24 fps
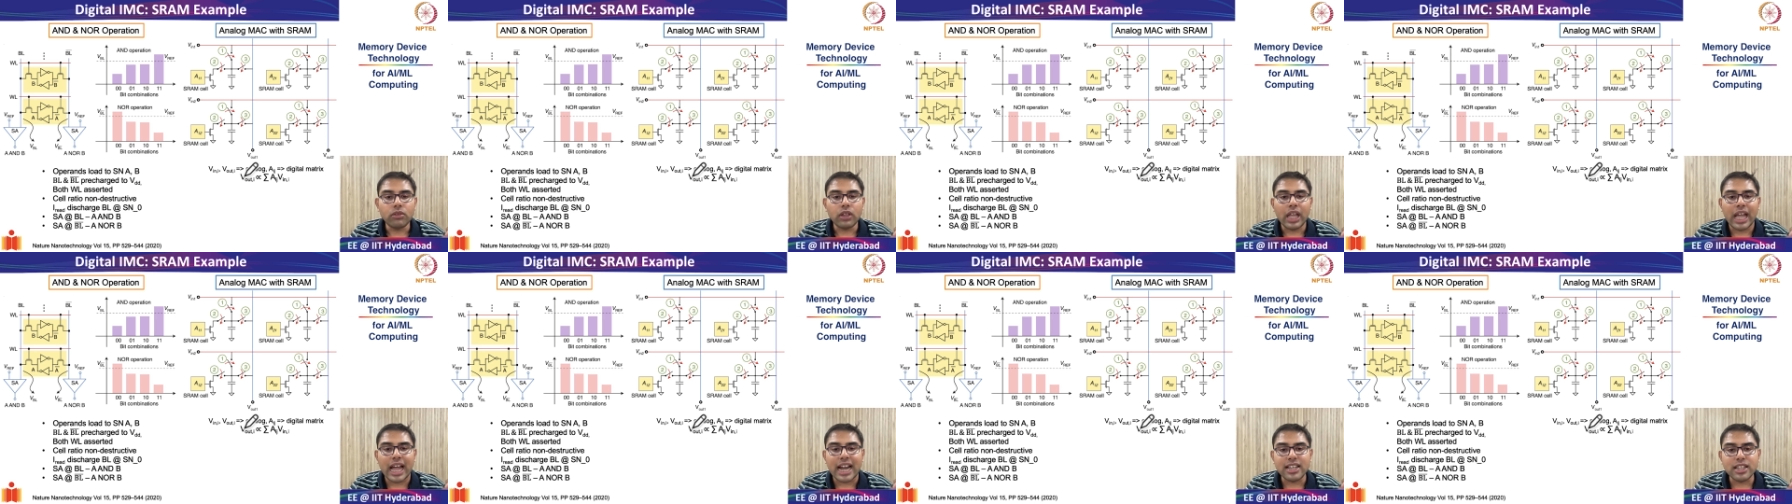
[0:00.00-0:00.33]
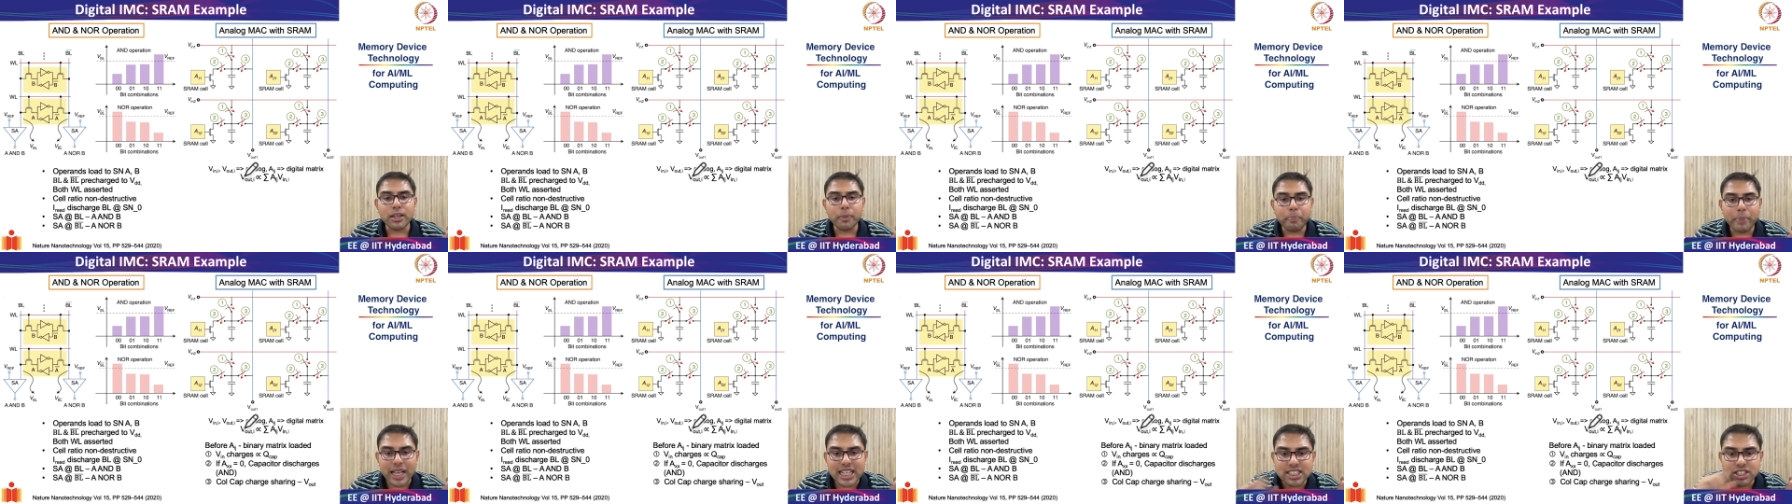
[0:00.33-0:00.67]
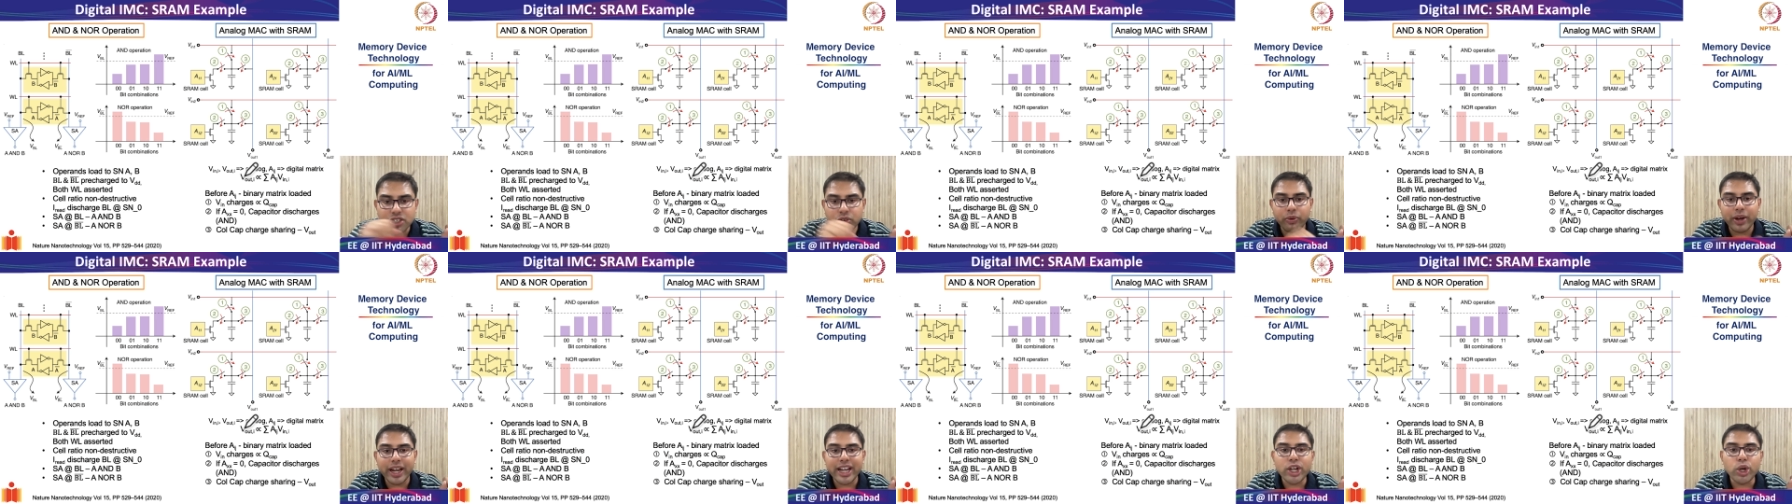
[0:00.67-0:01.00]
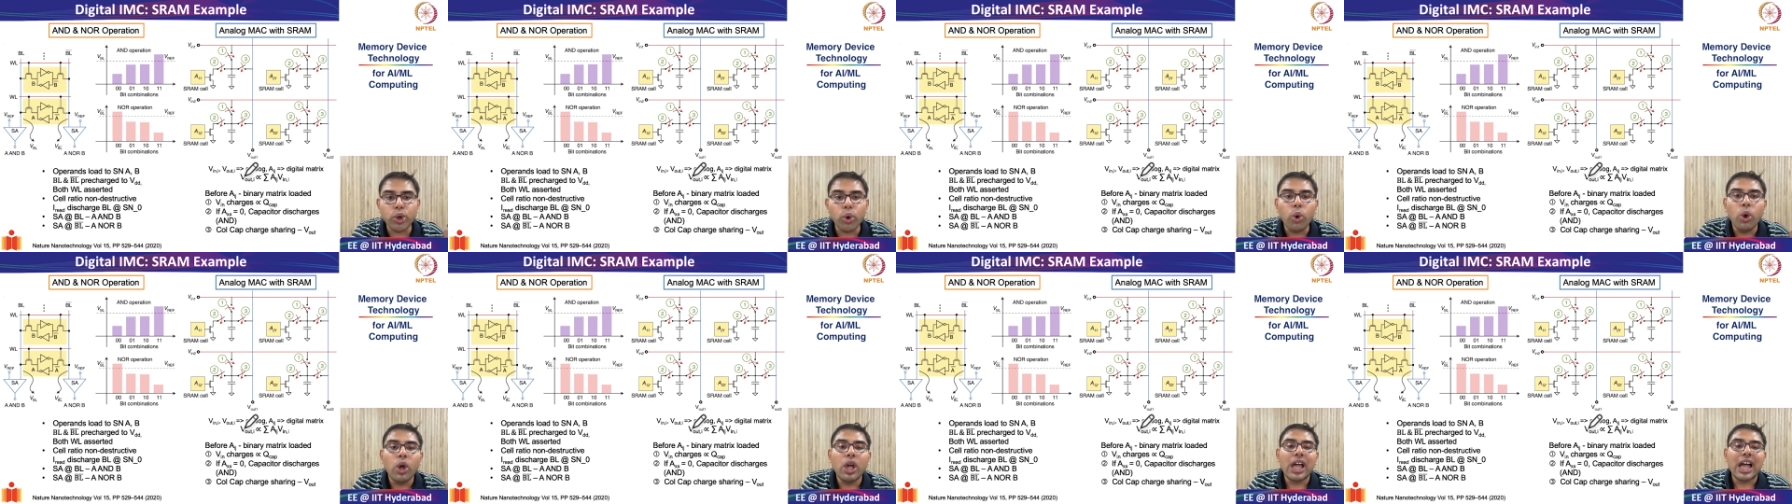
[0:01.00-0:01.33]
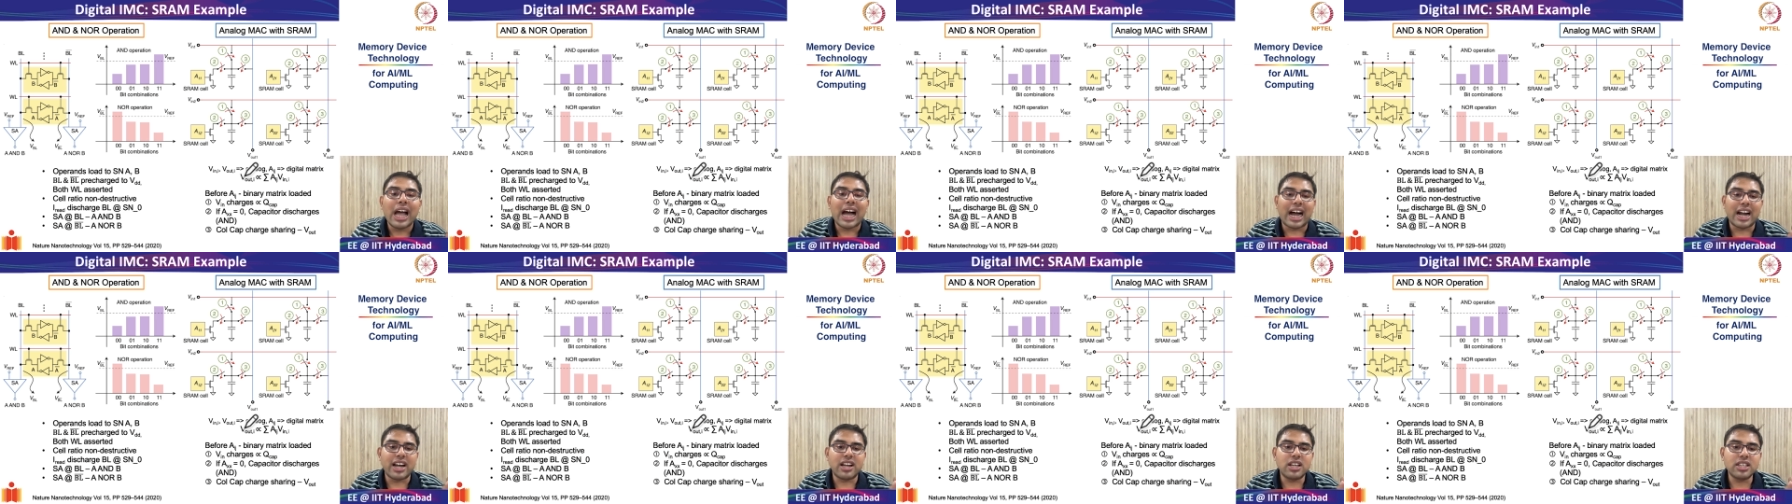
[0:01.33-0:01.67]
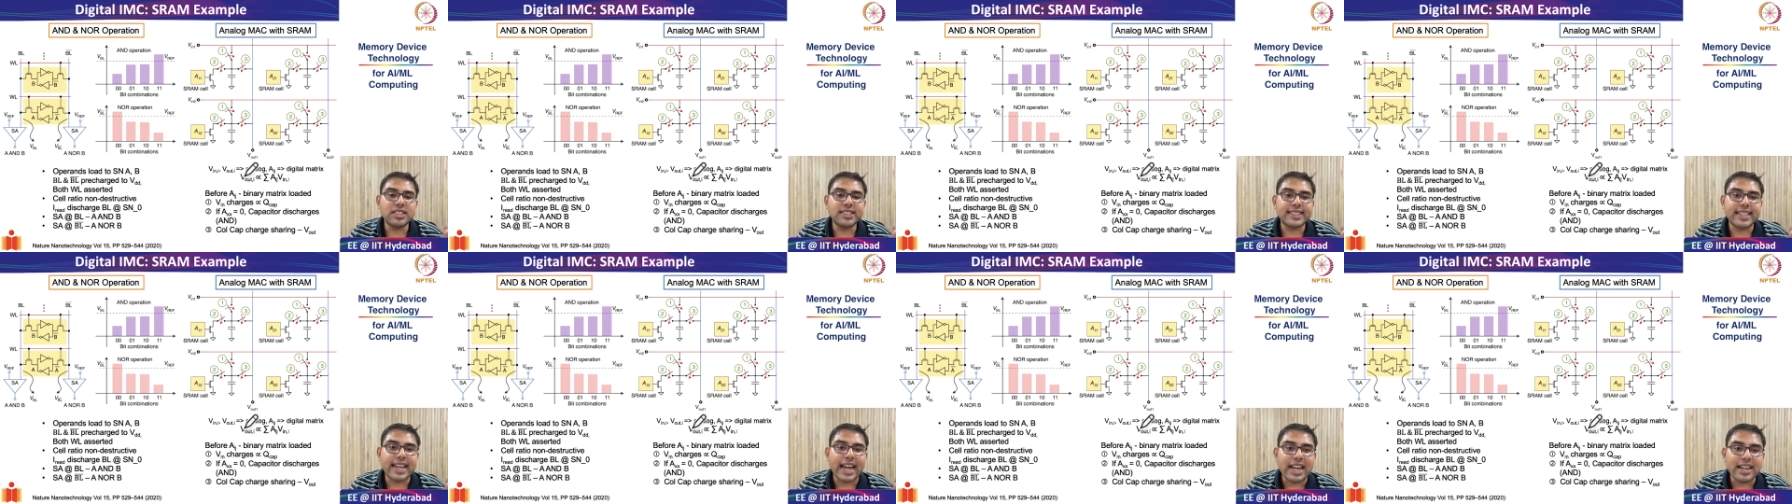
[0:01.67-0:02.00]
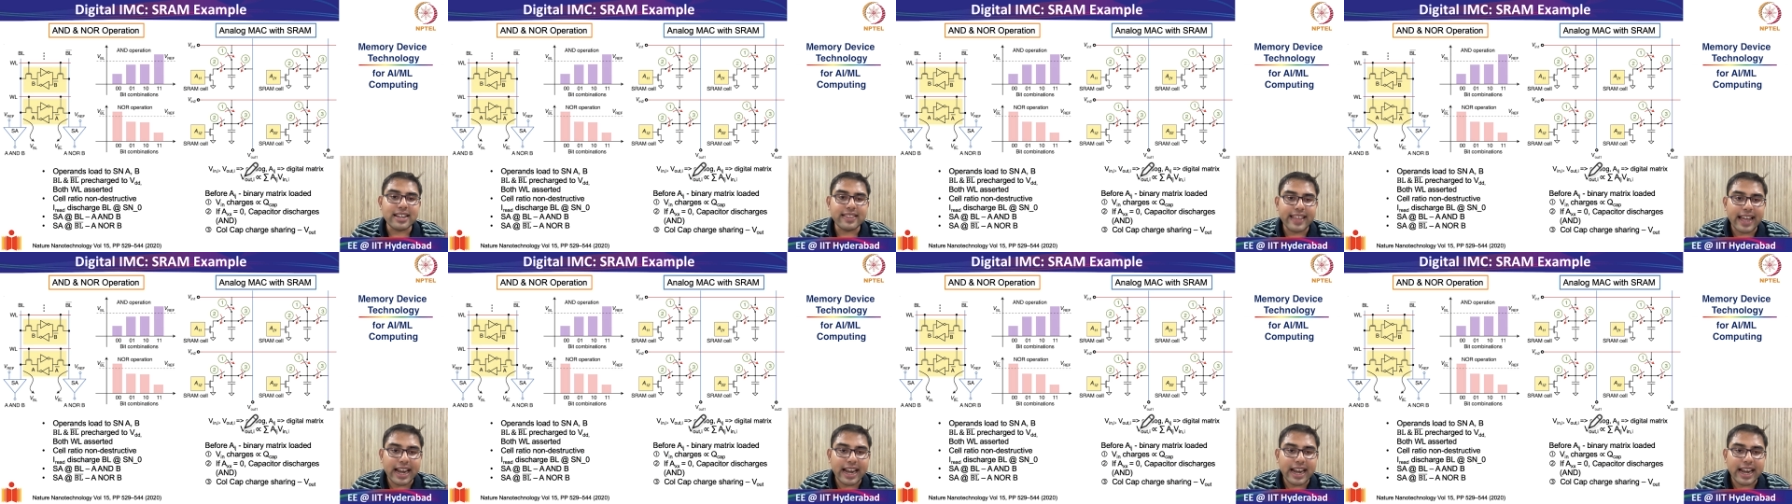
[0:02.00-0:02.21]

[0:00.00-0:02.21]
And the best way to understand